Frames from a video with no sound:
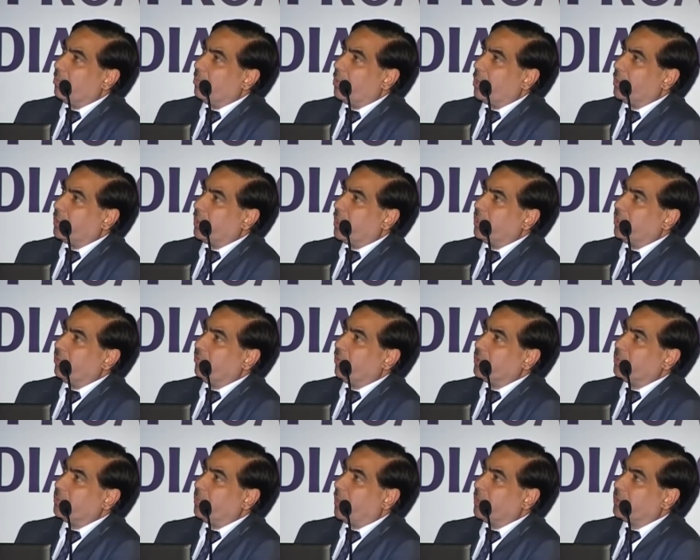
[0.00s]
mortality
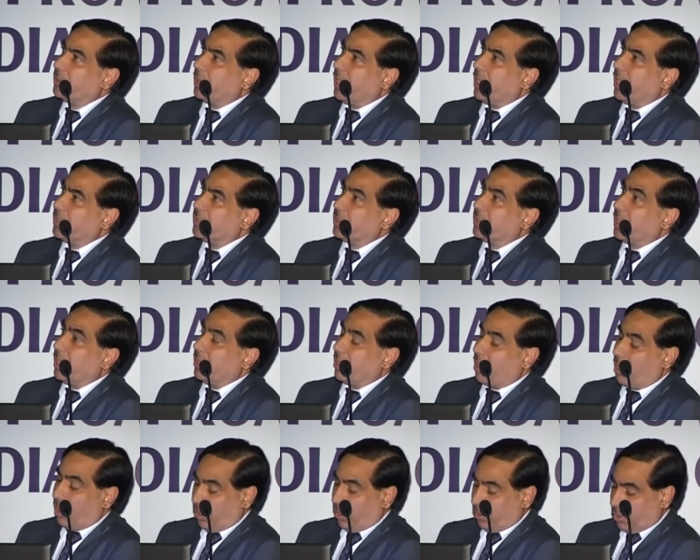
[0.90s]
was much less, and
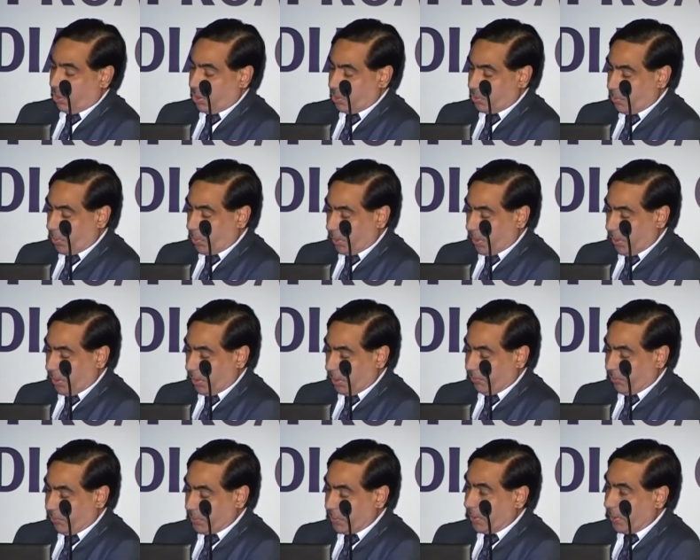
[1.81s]
all-cause
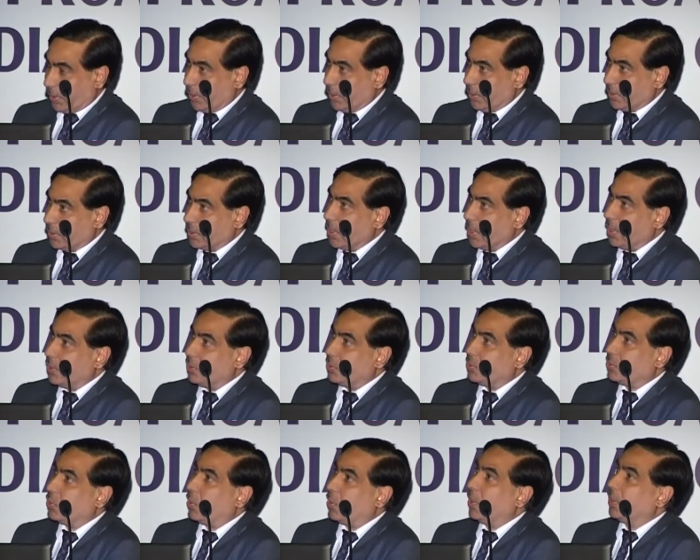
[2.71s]
mortality was decreased,
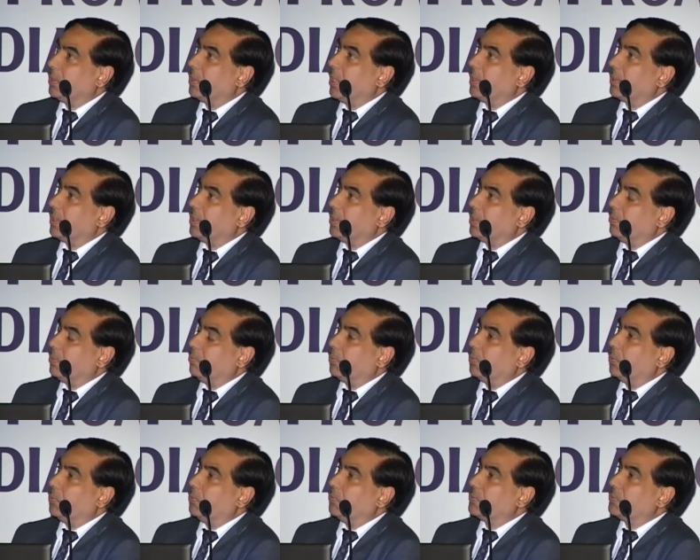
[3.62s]
showing that it
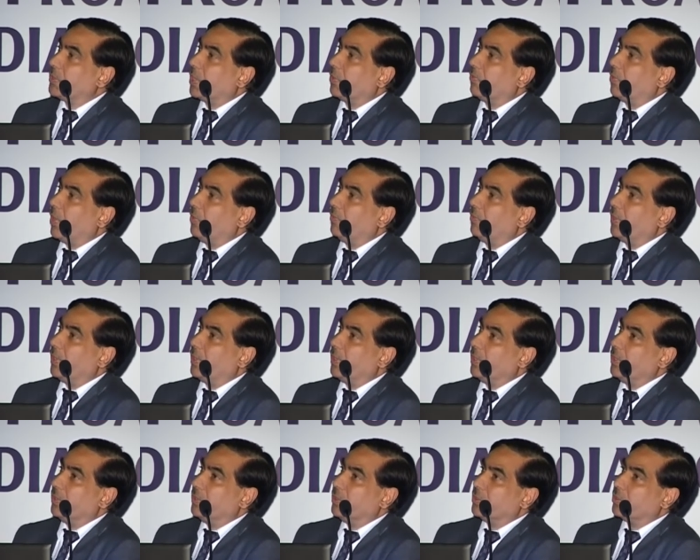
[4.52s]
improves survival
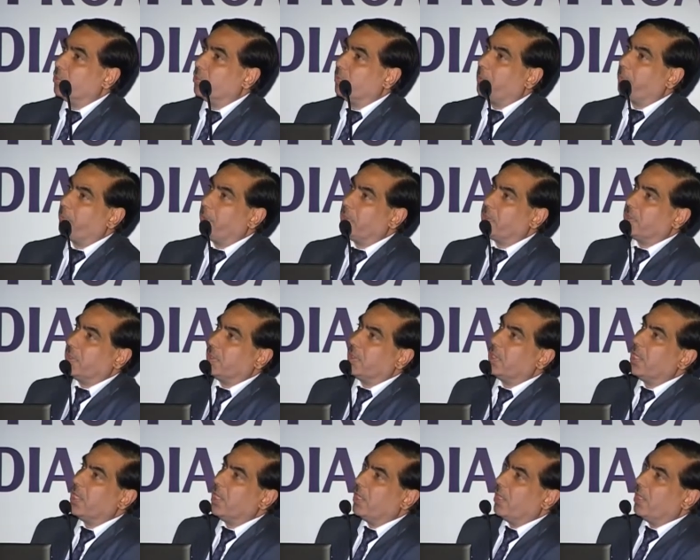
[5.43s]
in this group of patients.